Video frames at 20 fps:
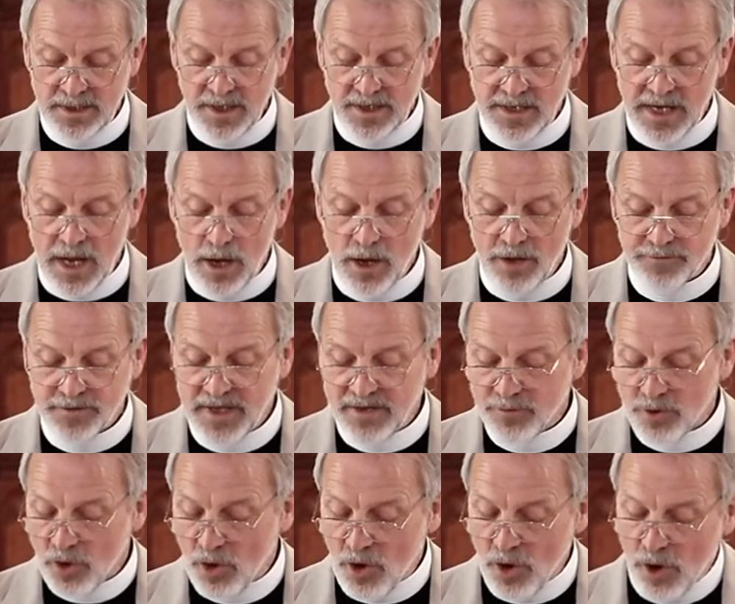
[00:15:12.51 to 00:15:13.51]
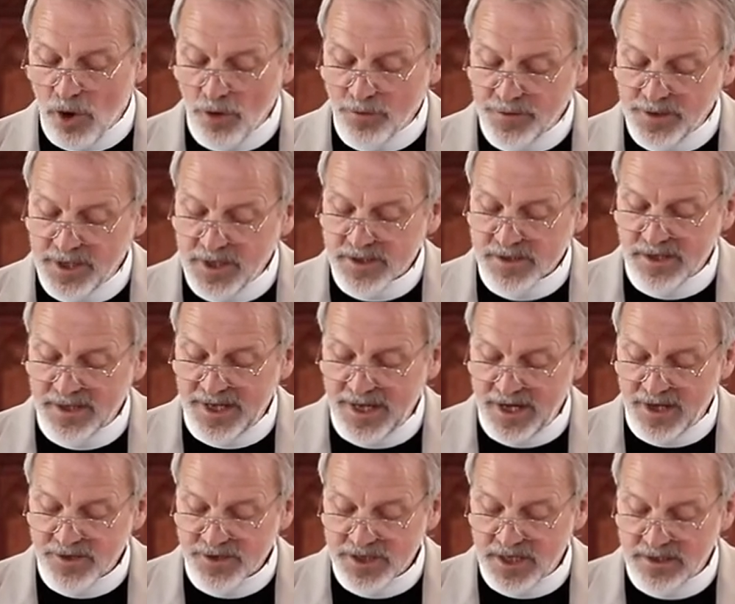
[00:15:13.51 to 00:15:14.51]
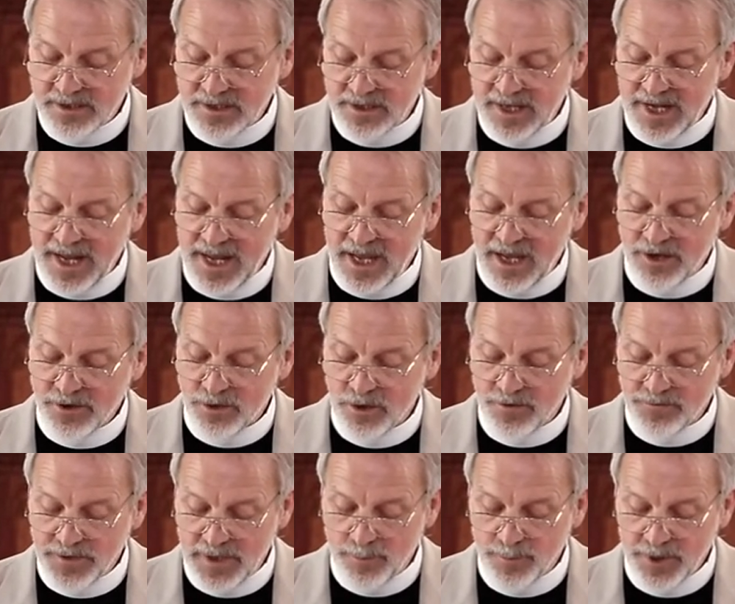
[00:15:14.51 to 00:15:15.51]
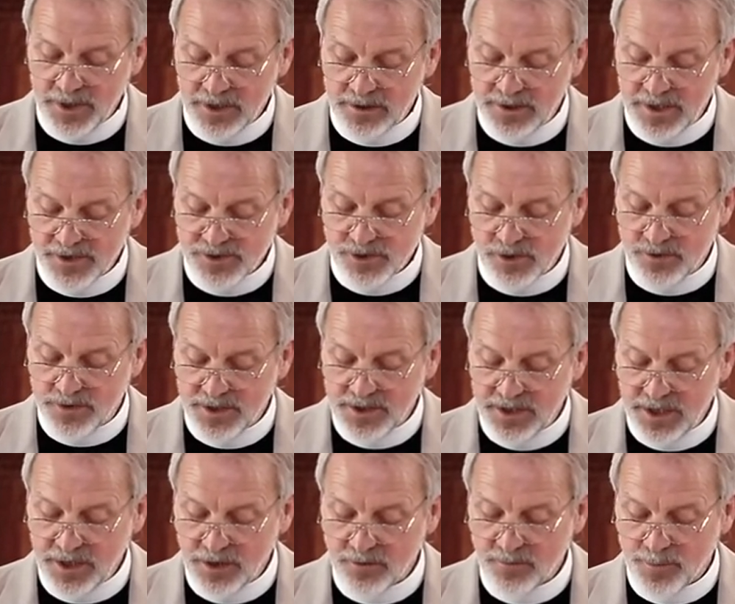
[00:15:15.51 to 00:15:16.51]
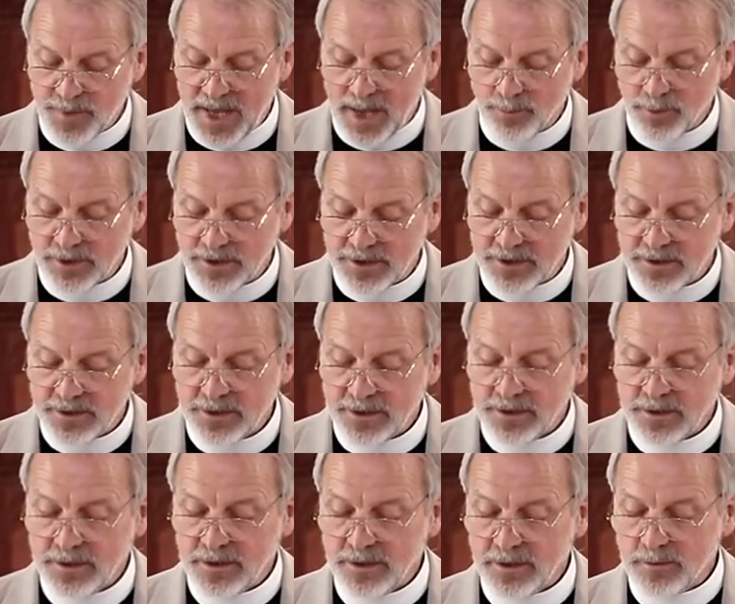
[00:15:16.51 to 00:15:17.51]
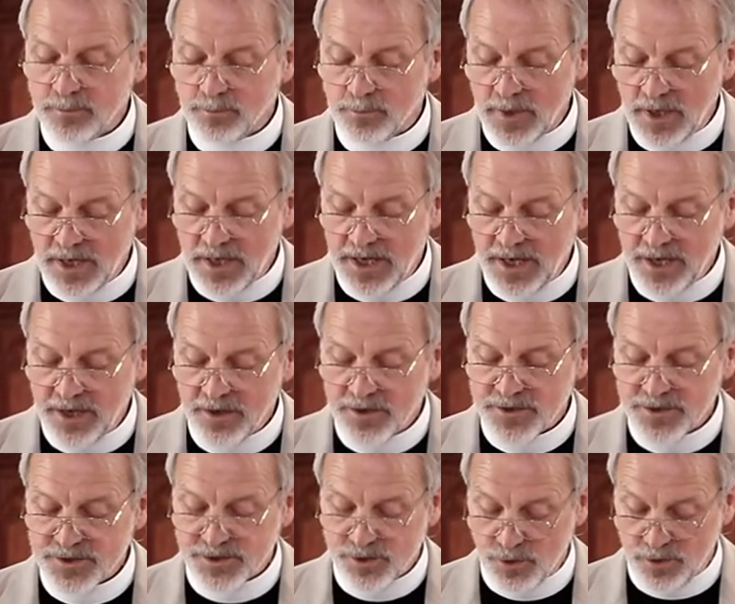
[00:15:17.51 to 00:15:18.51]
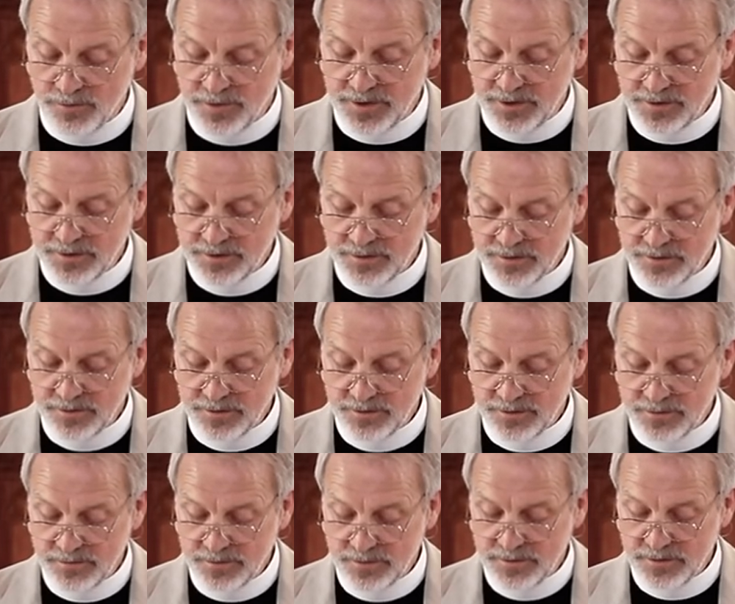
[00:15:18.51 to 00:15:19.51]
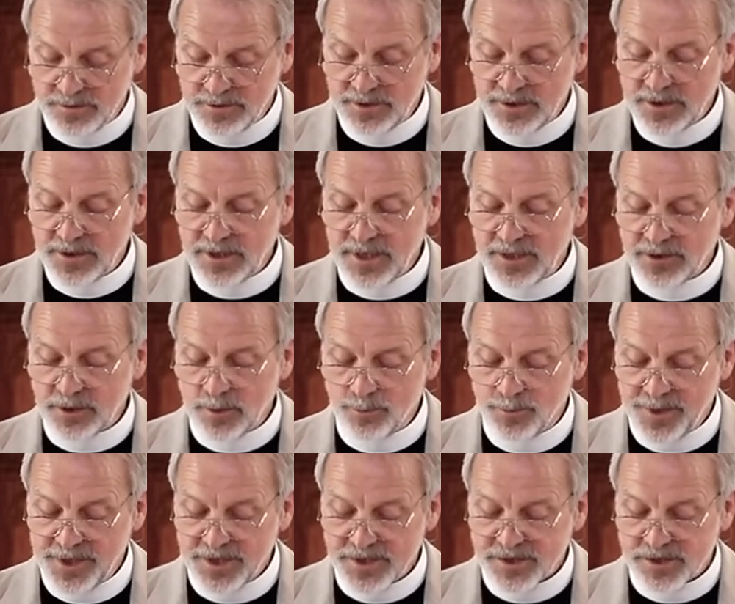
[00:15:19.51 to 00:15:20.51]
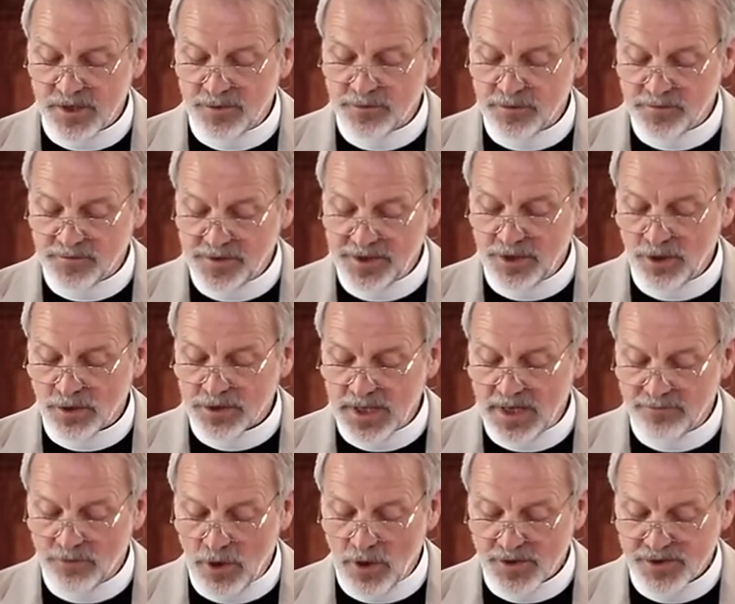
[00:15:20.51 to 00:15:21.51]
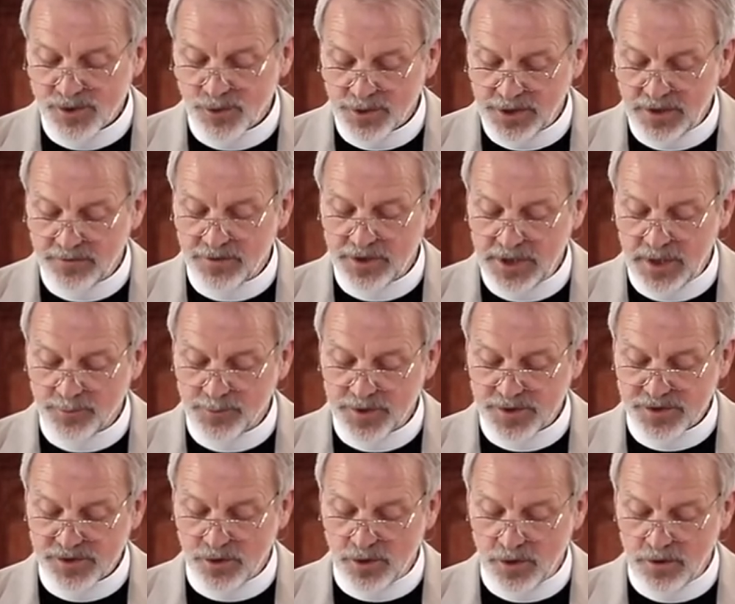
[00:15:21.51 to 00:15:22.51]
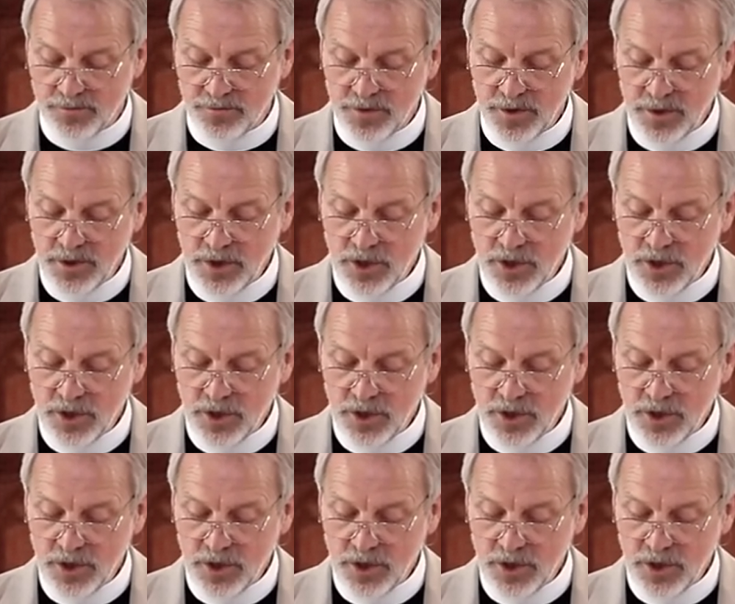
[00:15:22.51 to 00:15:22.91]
And now I have given all these lands into the hand of Nebuchadnezzar, the king of Babylon, my servant. And the beasts of the field I have also given him to serve.